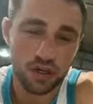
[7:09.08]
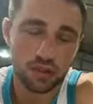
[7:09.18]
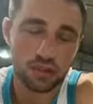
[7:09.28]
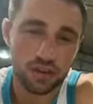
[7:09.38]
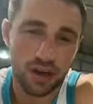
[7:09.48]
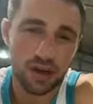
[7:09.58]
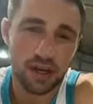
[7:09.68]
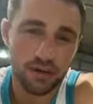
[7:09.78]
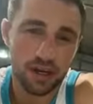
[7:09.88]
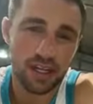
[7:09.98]
culture out
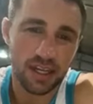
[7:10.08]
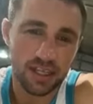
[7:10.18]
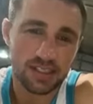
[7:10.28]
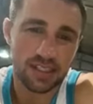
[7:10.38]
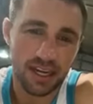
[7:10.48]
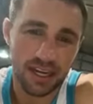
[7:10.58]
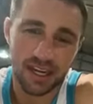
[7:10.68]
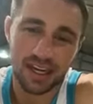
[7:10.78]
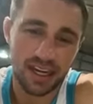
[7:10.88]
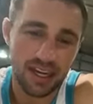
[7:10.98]
here. It really is.
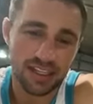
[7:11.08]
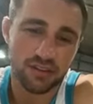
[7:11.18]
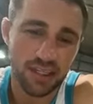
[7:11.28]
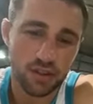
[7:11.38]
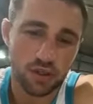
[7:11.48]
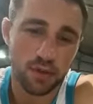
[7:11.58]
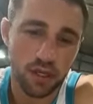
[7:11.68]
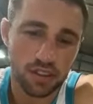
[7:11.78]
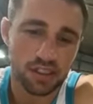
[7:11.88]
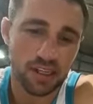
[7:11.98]
And it's great to
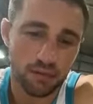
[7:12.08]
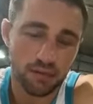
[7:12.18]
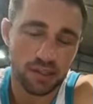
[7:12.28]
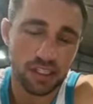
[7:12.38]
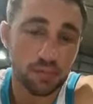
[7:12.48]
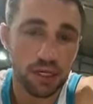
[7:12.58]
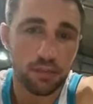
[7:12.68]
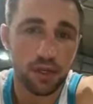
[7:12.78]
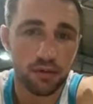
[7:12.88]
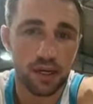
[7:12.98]
immerse yourself with these
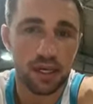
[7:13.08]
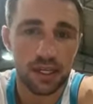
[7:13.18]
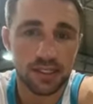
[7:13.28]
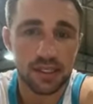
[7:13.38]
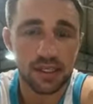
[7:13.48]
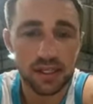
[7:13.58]
people. It really is.